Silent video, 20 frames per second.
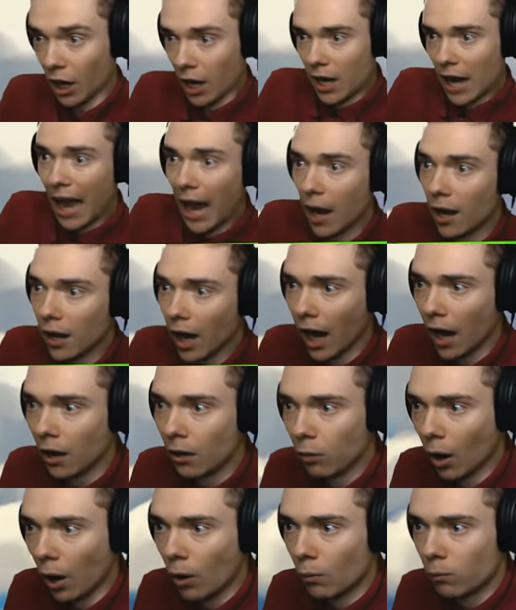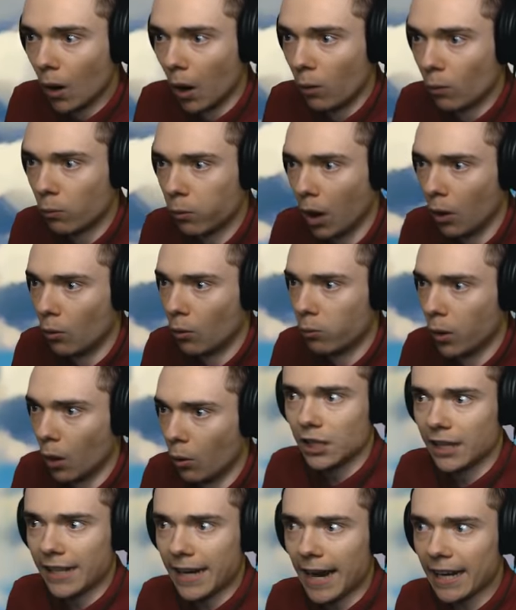Ah, ah, whoa, whoa, whoa, whoa.
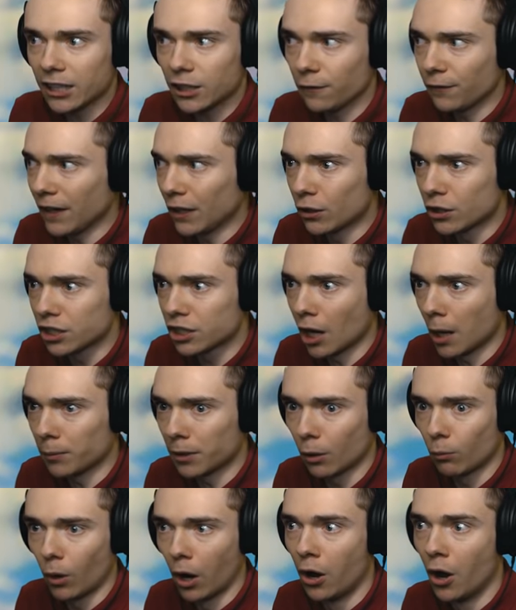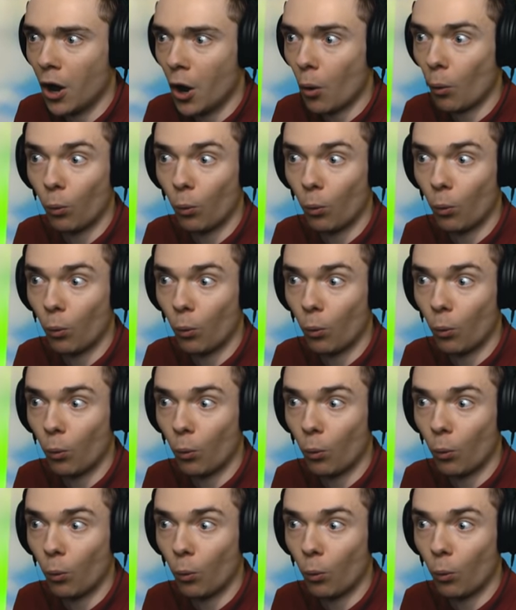Did it activate or something? What?